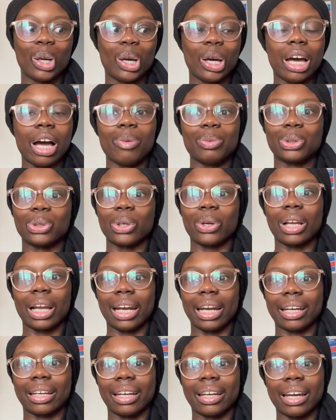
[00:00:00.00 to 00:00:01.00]
I'm so glad
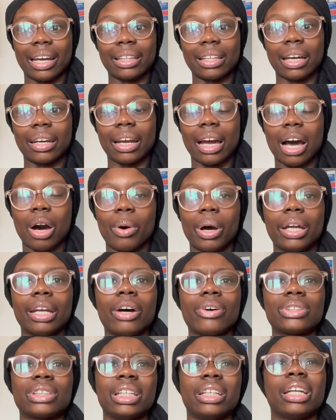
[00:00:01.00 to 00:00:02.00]
I can get that now. And I
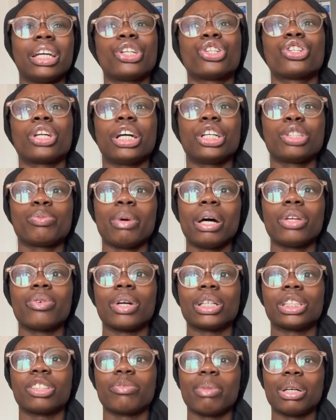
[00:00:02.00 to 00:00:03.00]
was thinking, should I just buy the
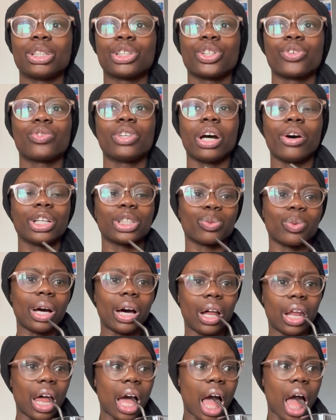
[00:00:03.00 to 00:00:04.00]
rest of my stuff now as
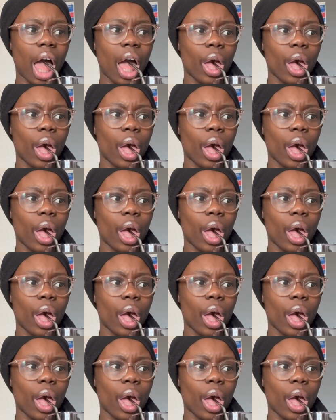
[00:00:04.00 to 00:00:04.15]
well?